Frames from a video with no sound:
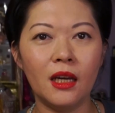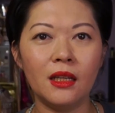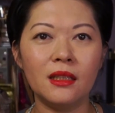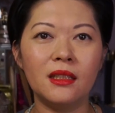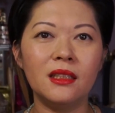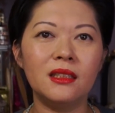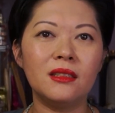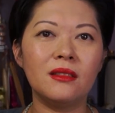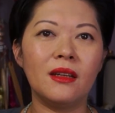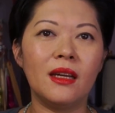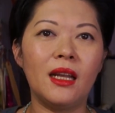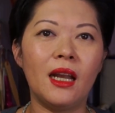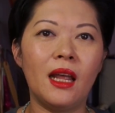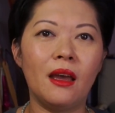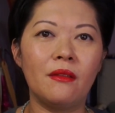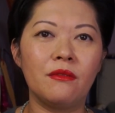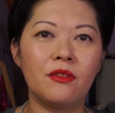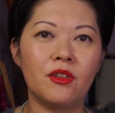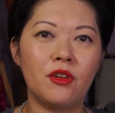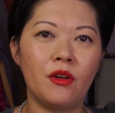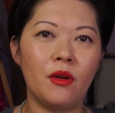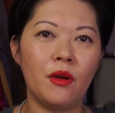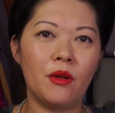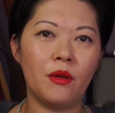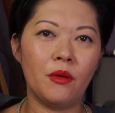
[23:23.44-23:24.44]
This one I have
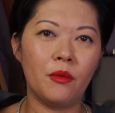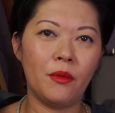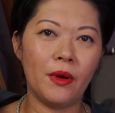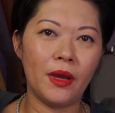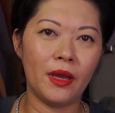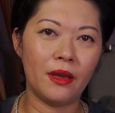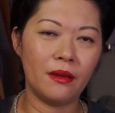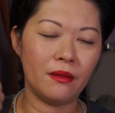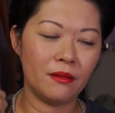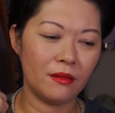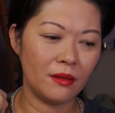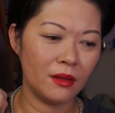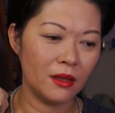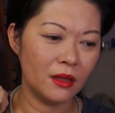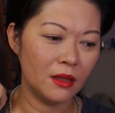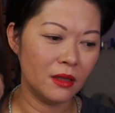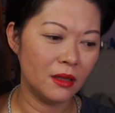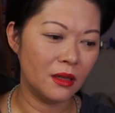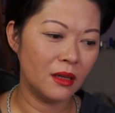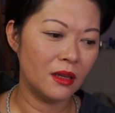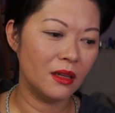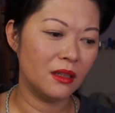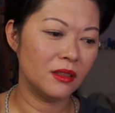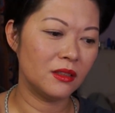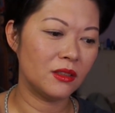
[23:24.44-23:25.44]
thrown it away.
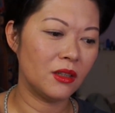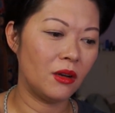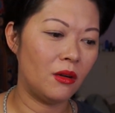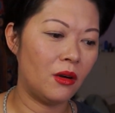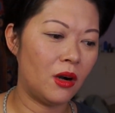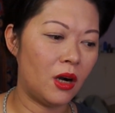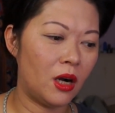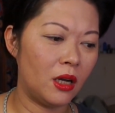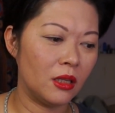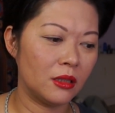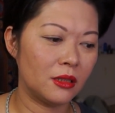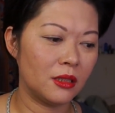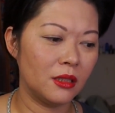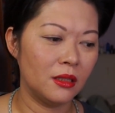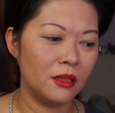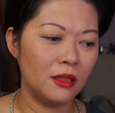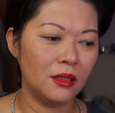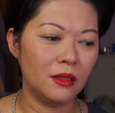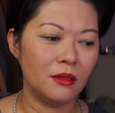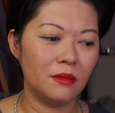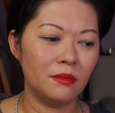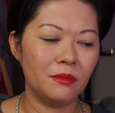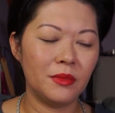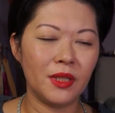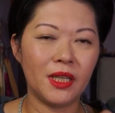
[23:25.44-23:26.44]
So hot,
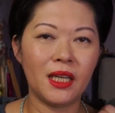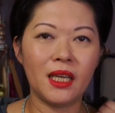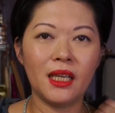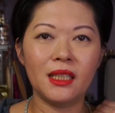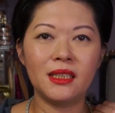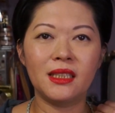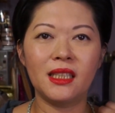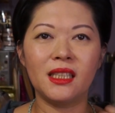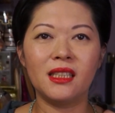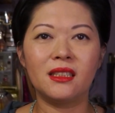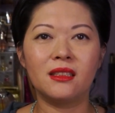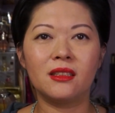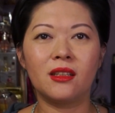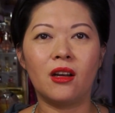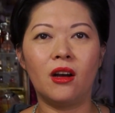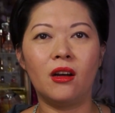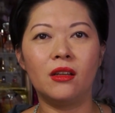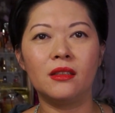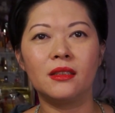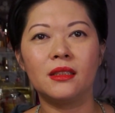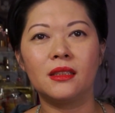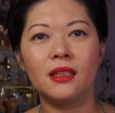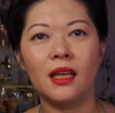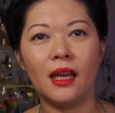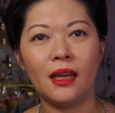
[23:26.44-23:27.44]
because it's
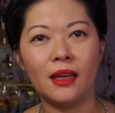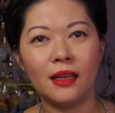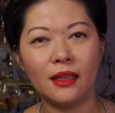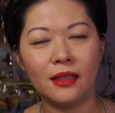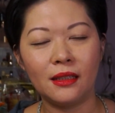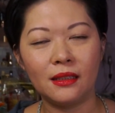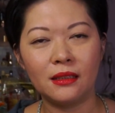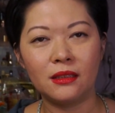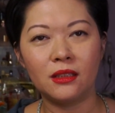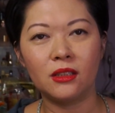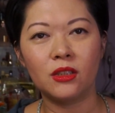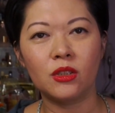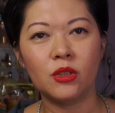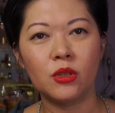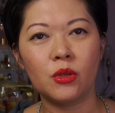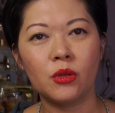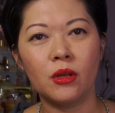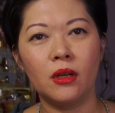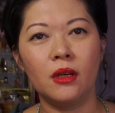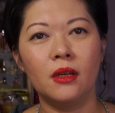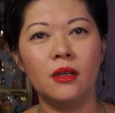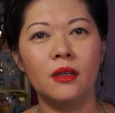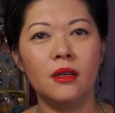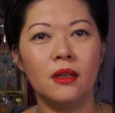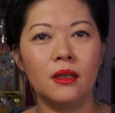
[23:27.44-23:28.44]
contains,
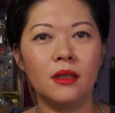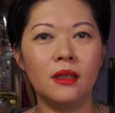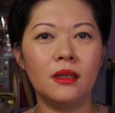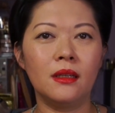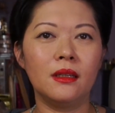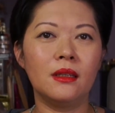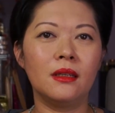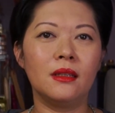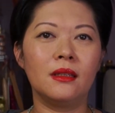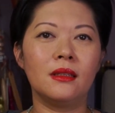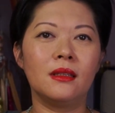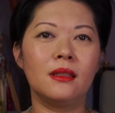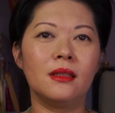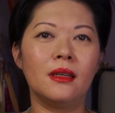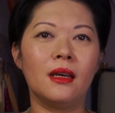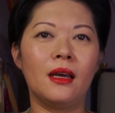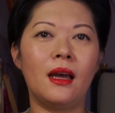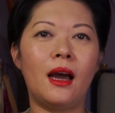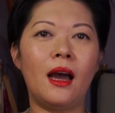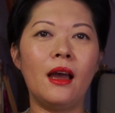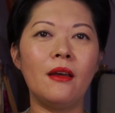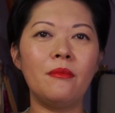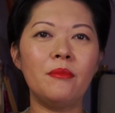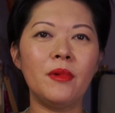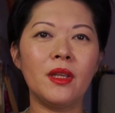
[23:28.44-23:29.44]

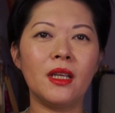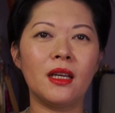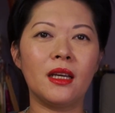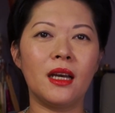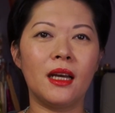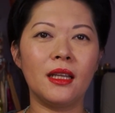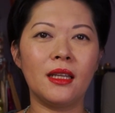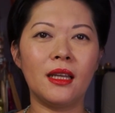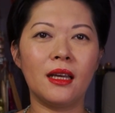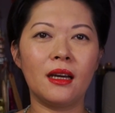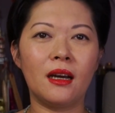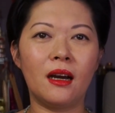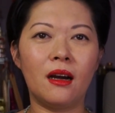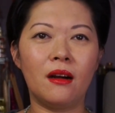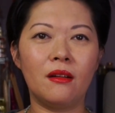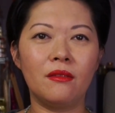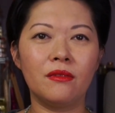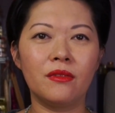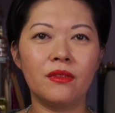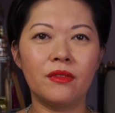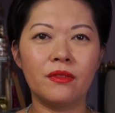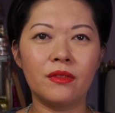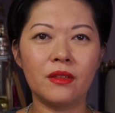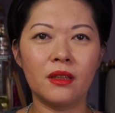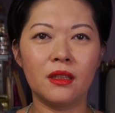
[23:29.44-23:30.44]
I've been cutting
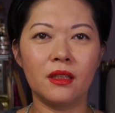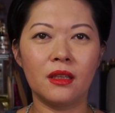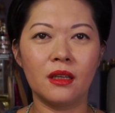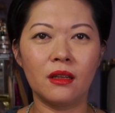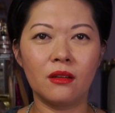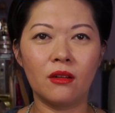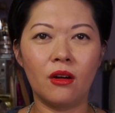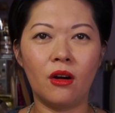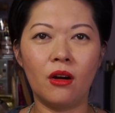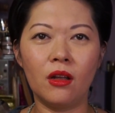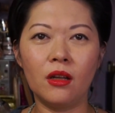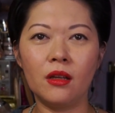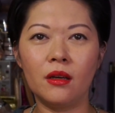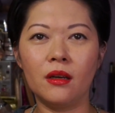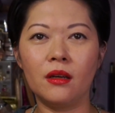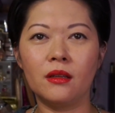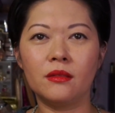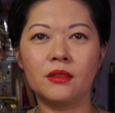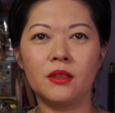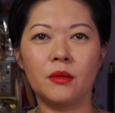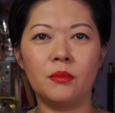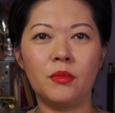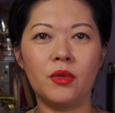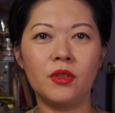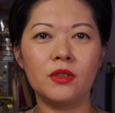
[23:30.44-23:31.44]
off the collar,
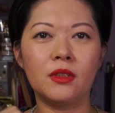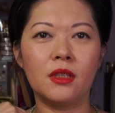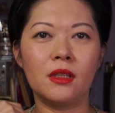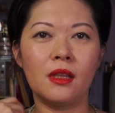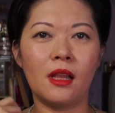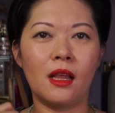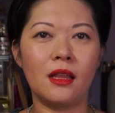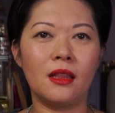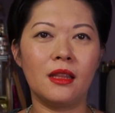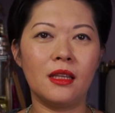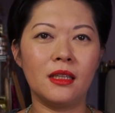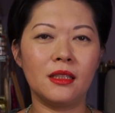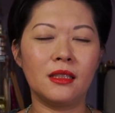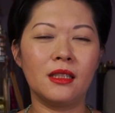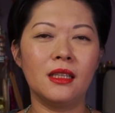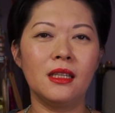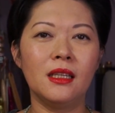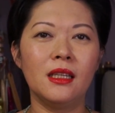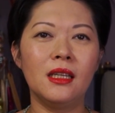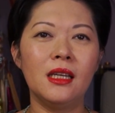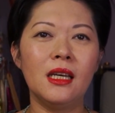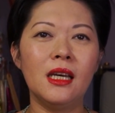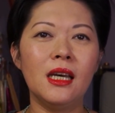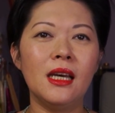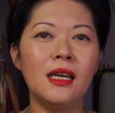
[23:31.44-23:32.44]
supposed like this.
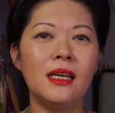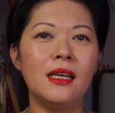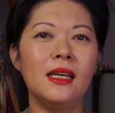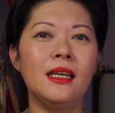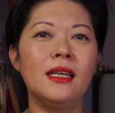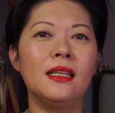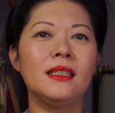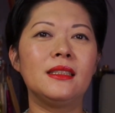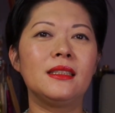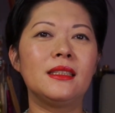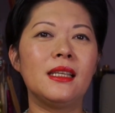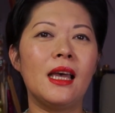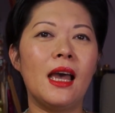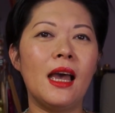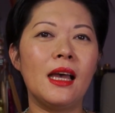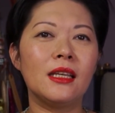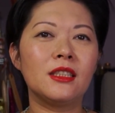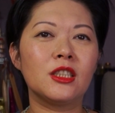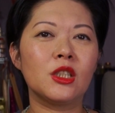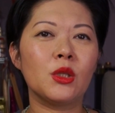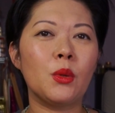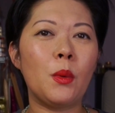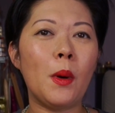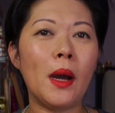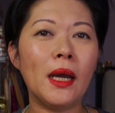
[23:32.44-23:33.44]
It
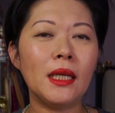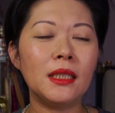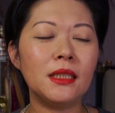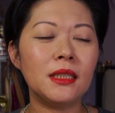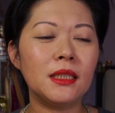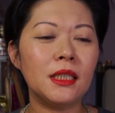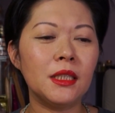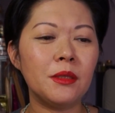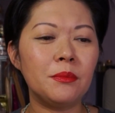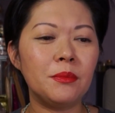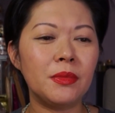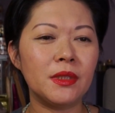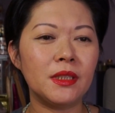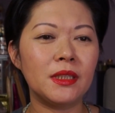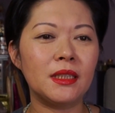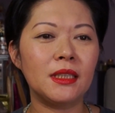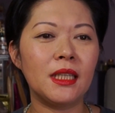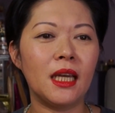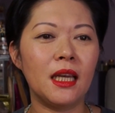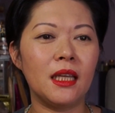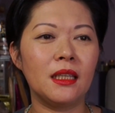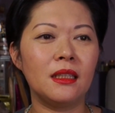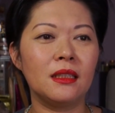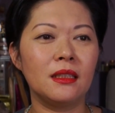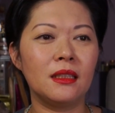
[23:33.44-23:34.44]
has
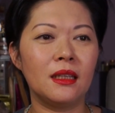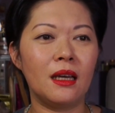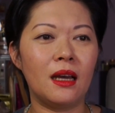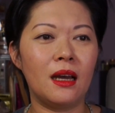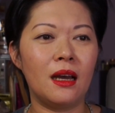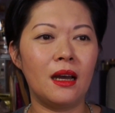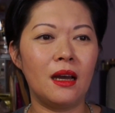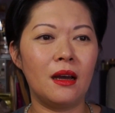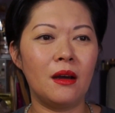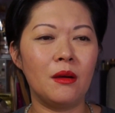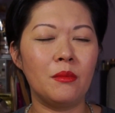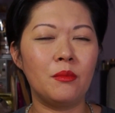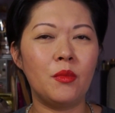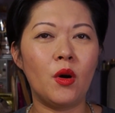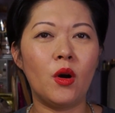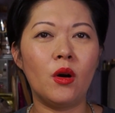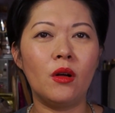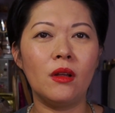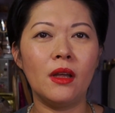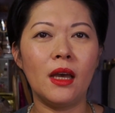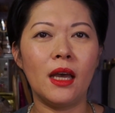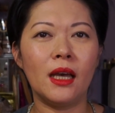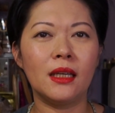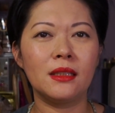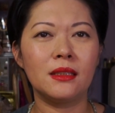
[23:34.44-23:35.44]
20%
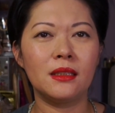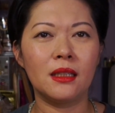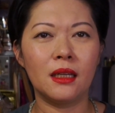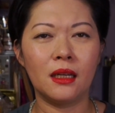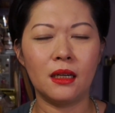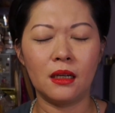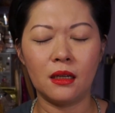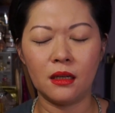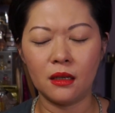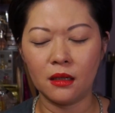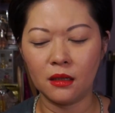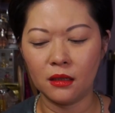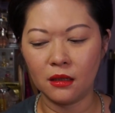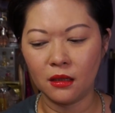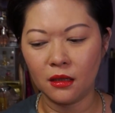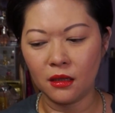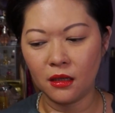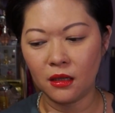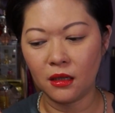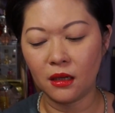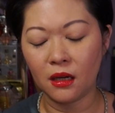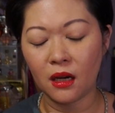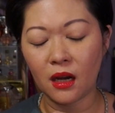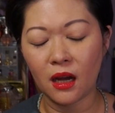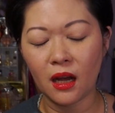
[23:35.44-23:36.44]
polyester.
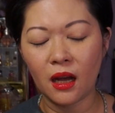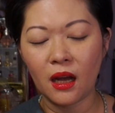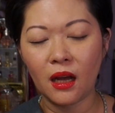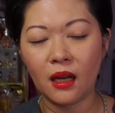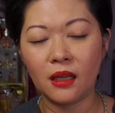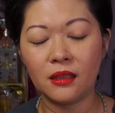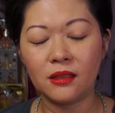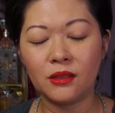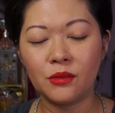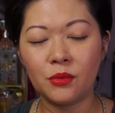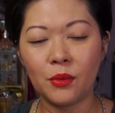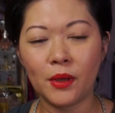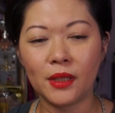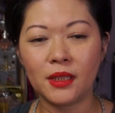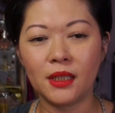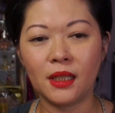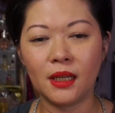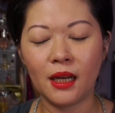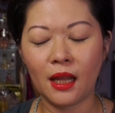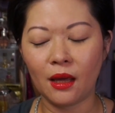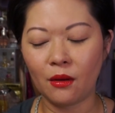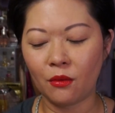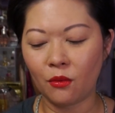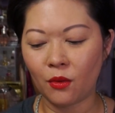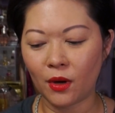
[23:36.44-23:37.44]
I'm
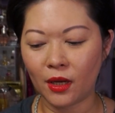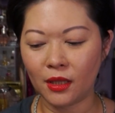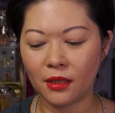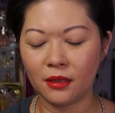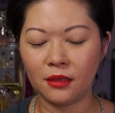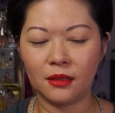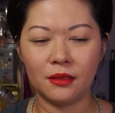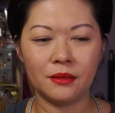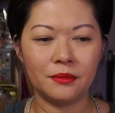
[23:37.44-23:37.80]
sweating like what?